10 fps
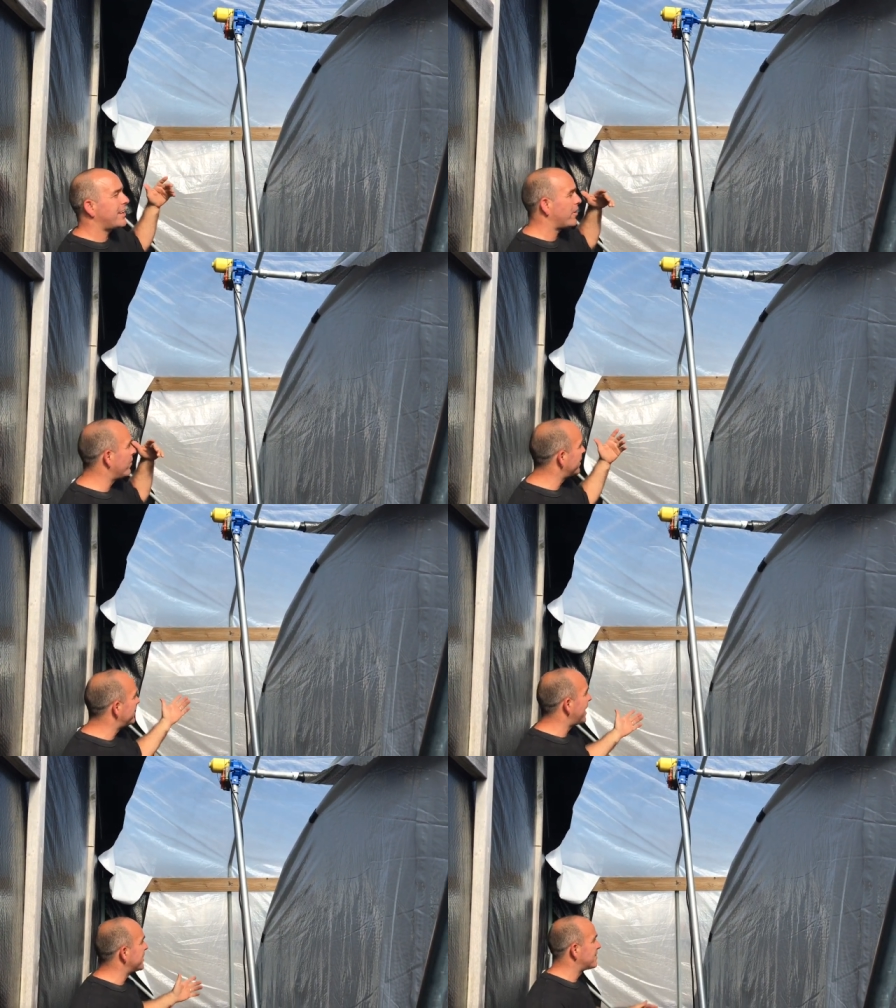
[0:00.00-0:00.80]
it only
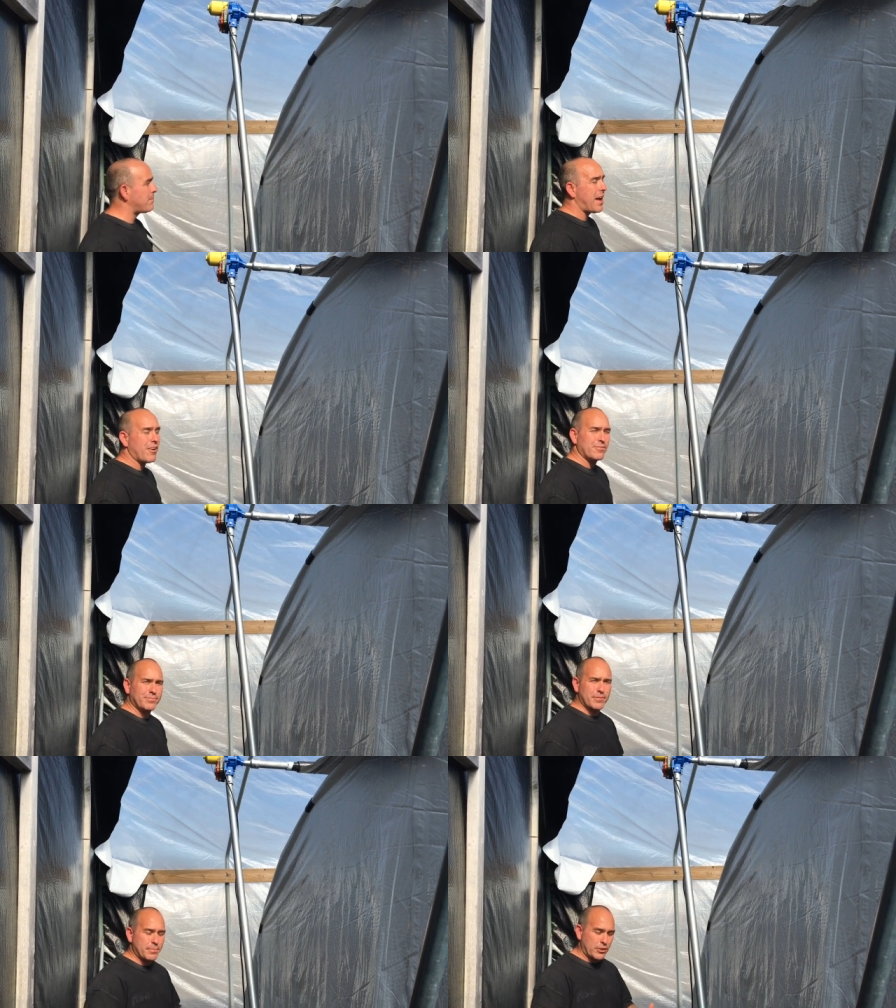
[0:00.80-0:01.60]
takes about
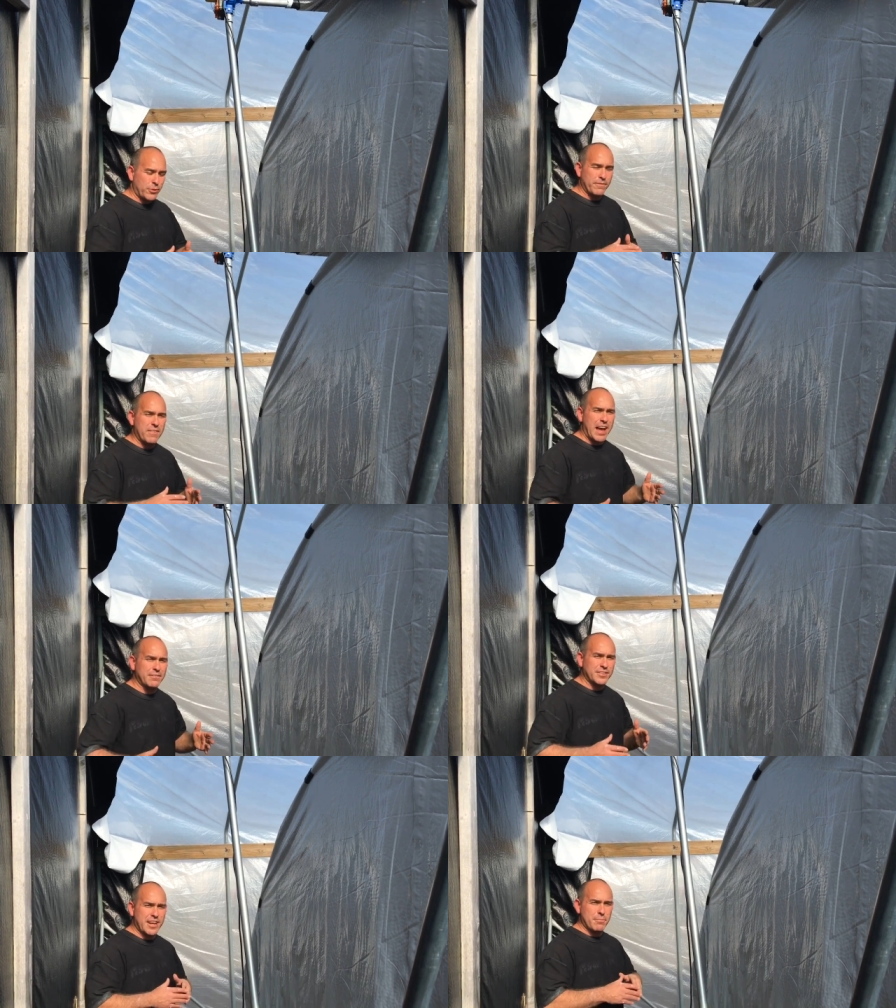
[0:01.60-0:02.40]
between
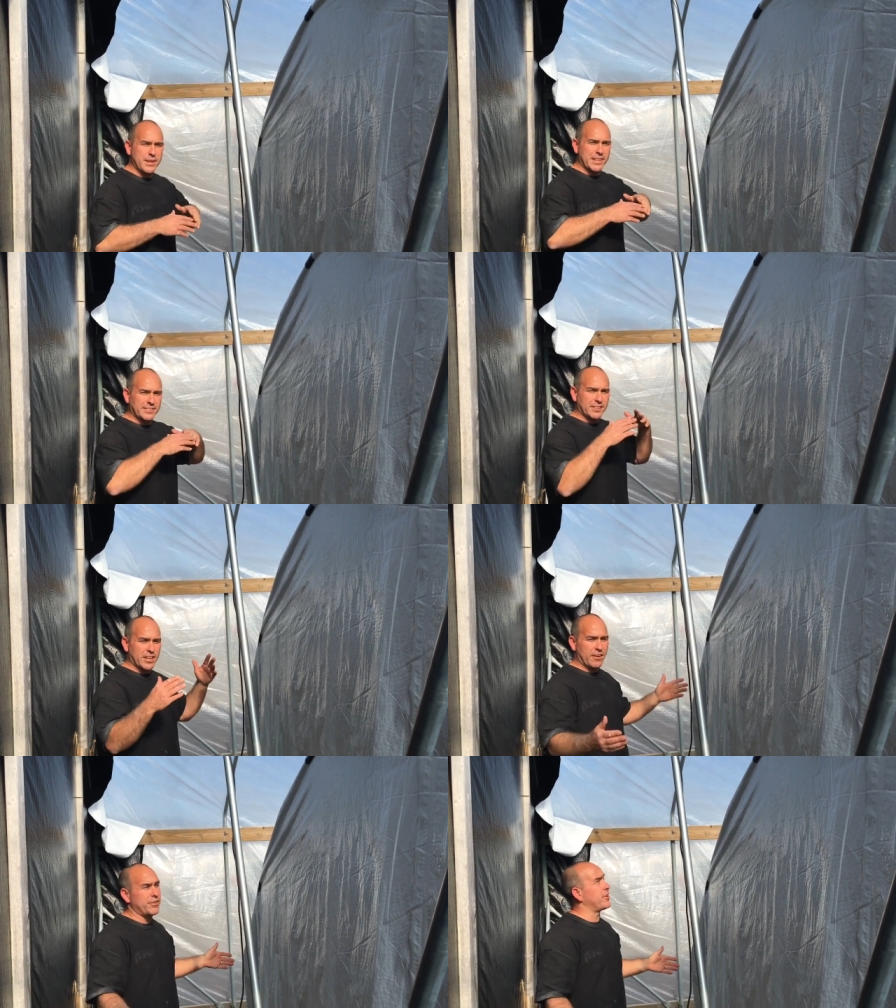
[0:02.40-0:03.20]
five to ten minutes to
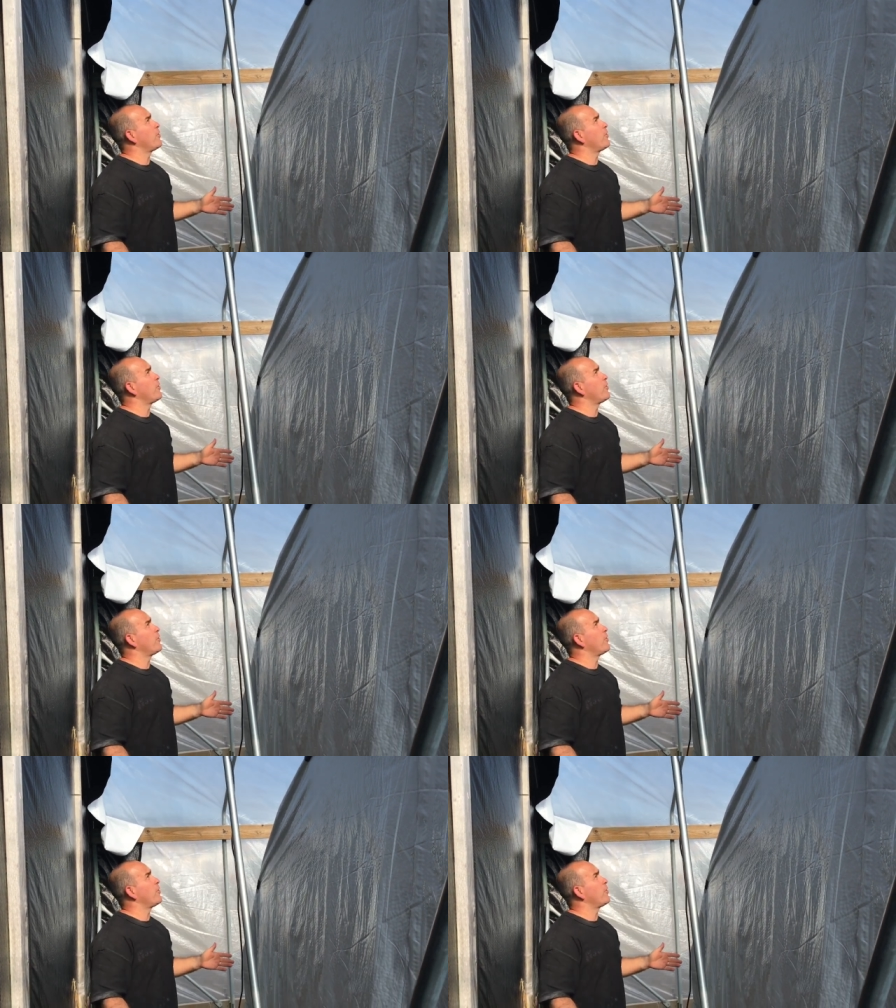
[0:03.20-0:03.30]
cover your